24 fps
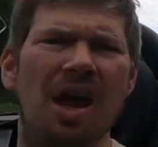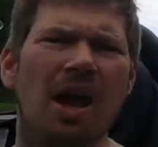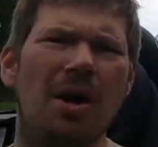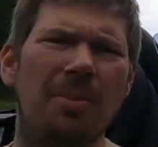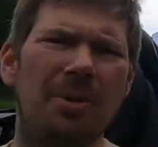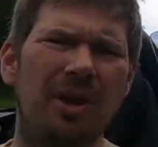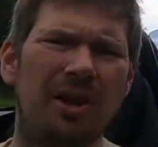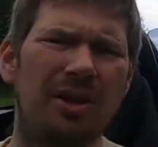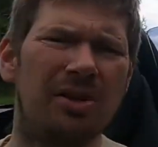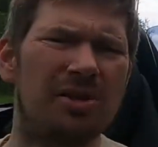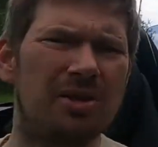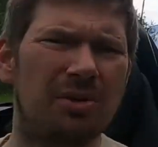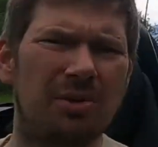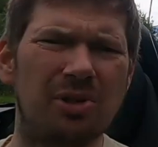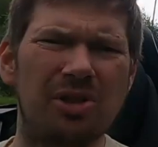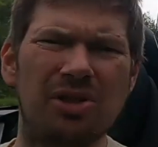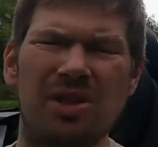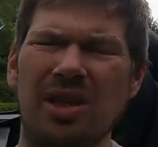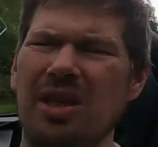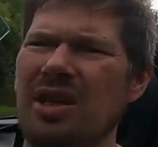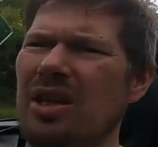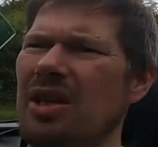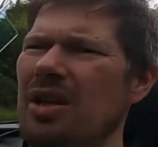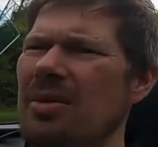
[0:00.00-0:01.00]
I'll be honest, I
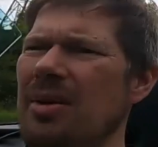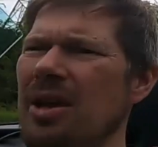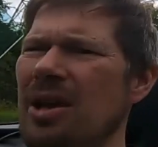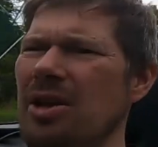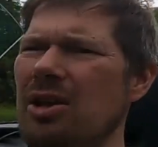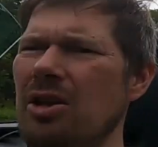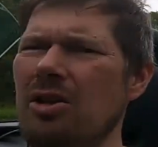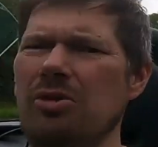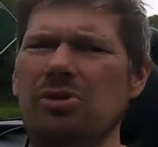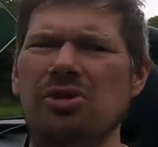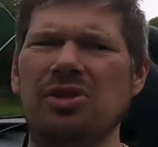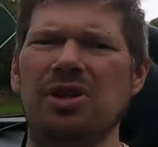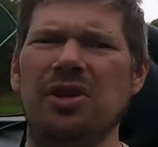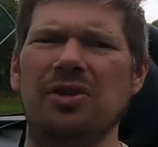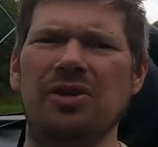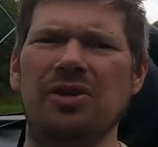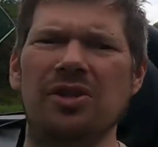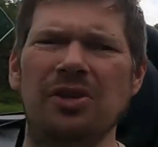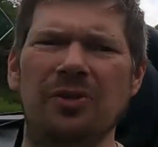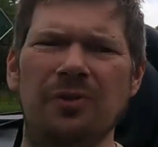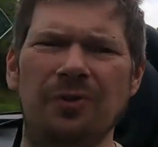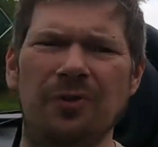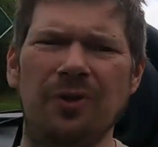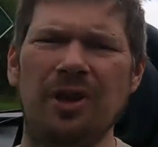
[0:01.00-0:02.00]
was thinking about using it
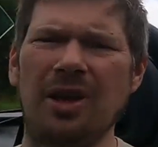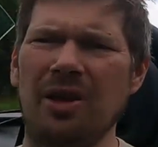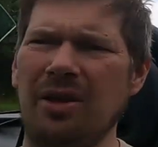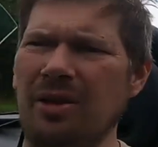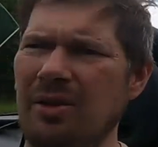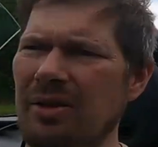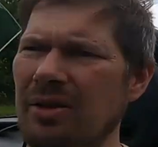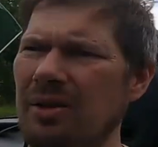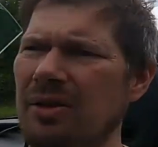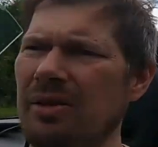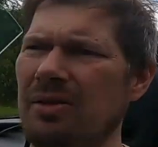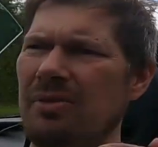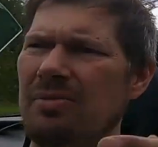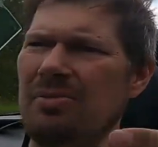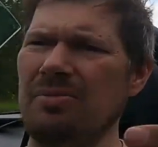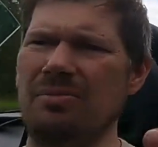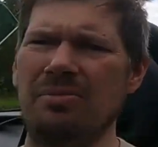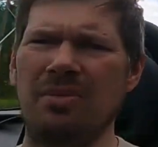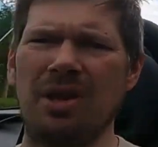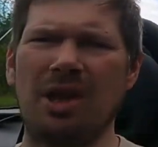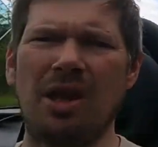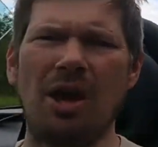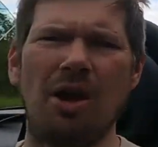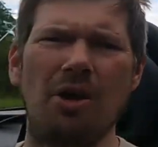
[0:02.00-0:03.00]
to fit
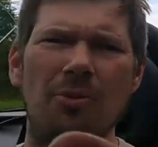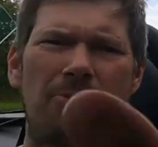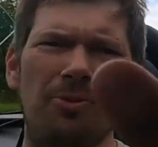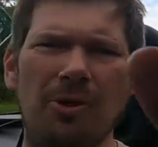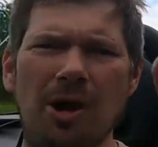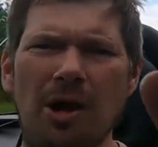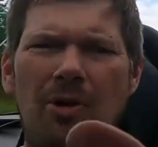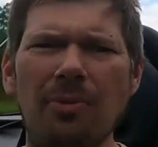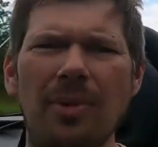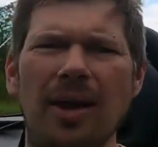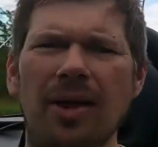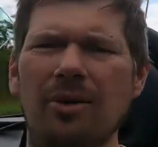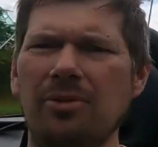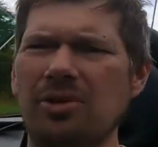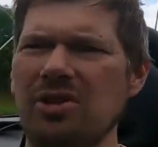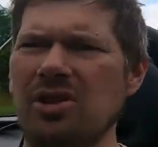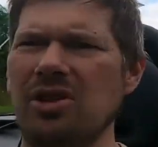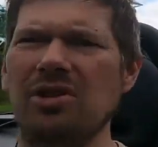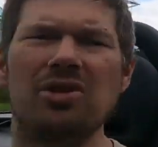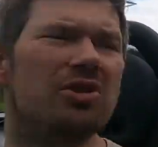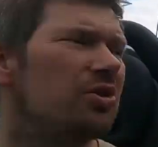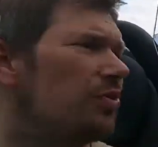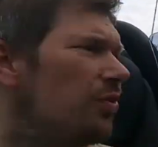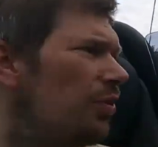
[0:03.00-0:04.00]
my GoPro
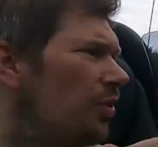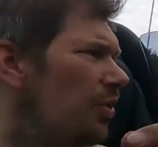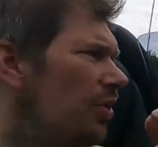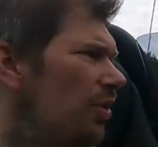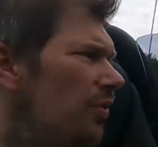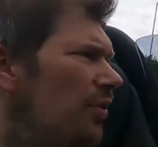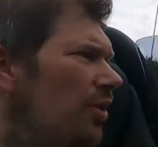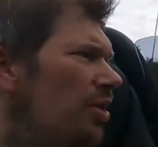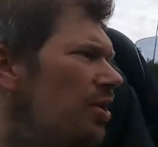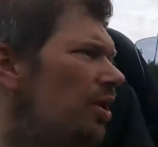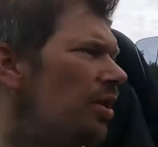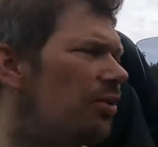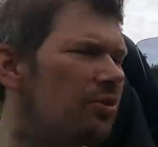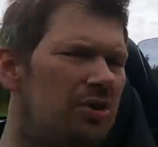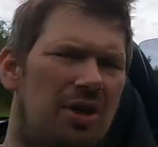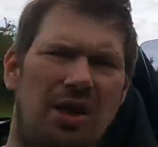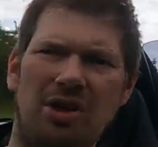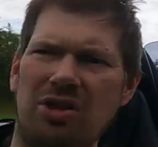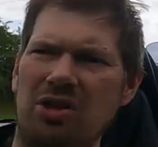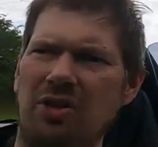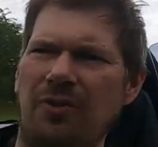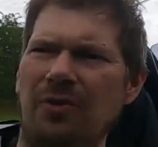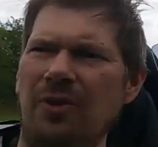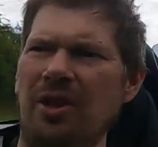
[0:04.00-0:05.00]
mountings for the videos,
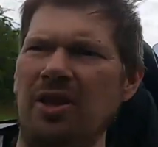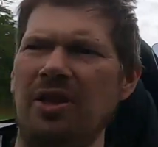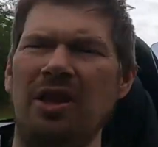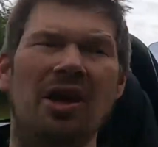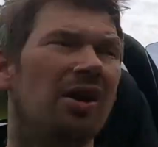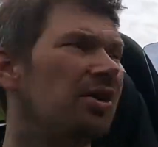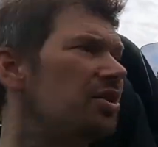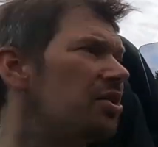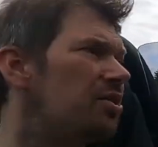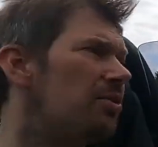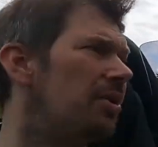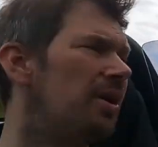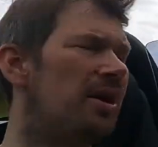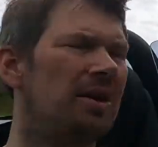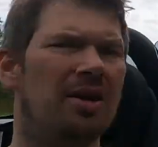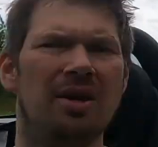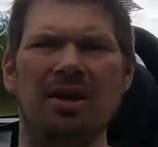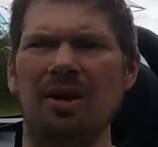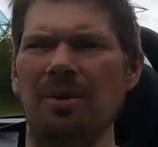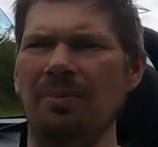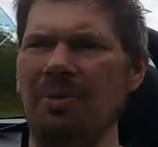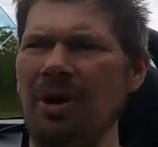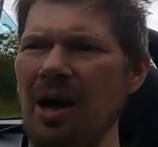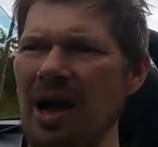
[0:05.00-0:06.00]
actually fitting it onto it,
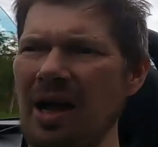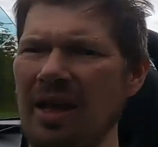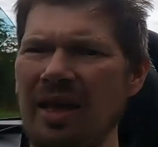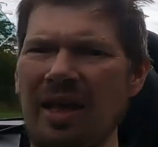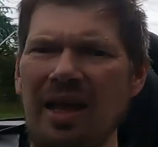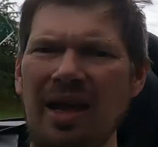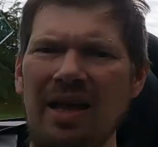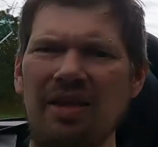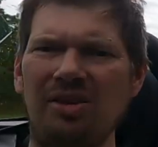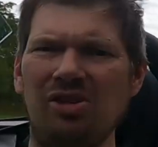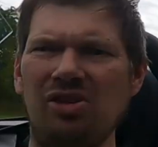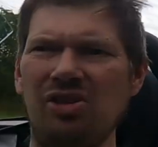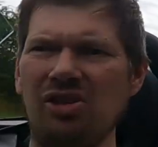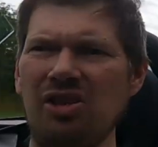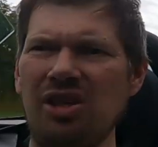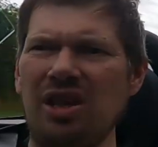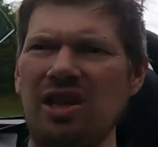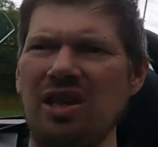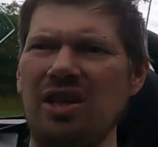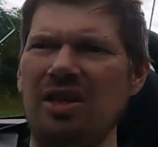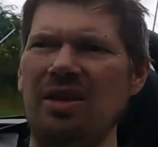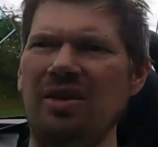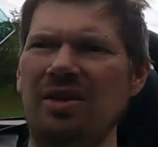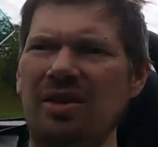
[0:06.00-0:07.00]
but I can
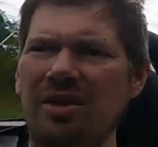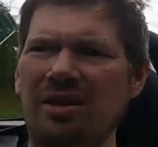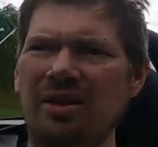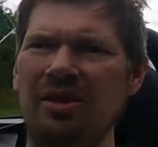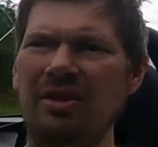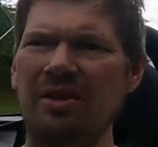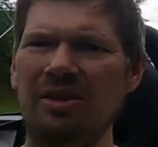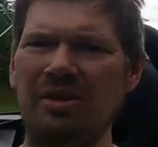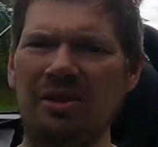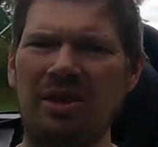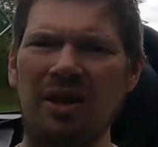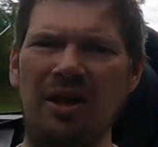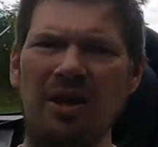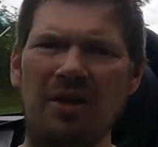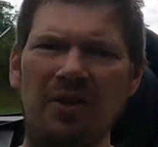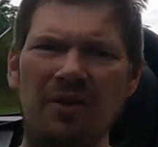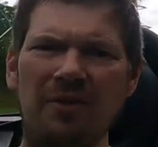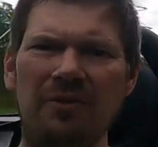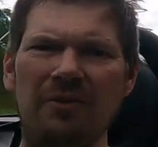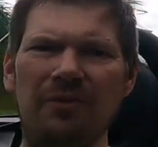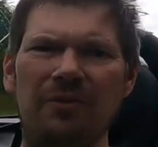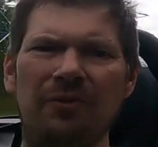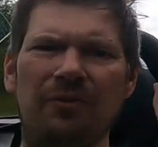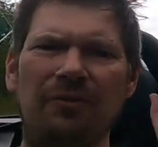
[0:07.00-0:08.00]
see
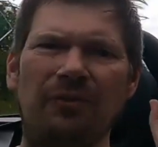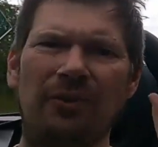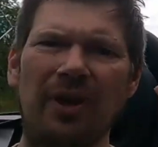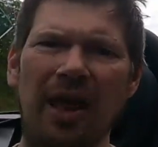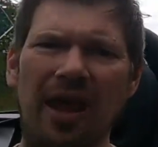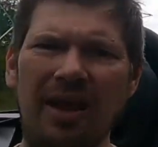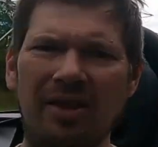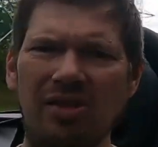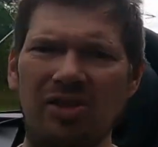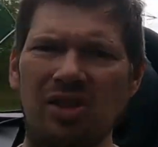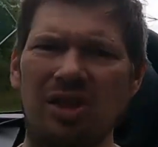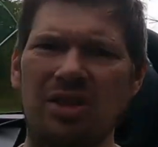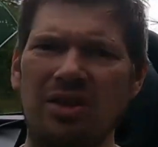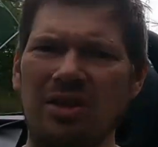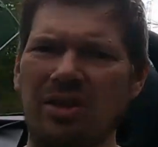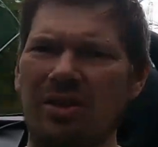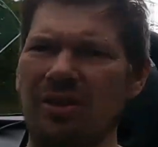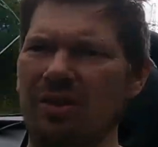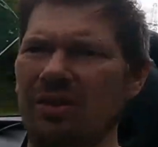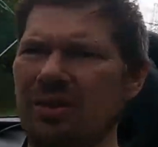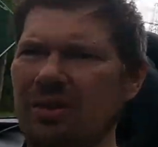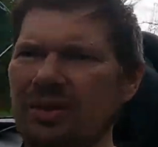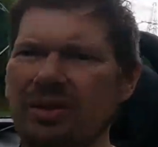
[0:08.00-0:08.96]
the flexing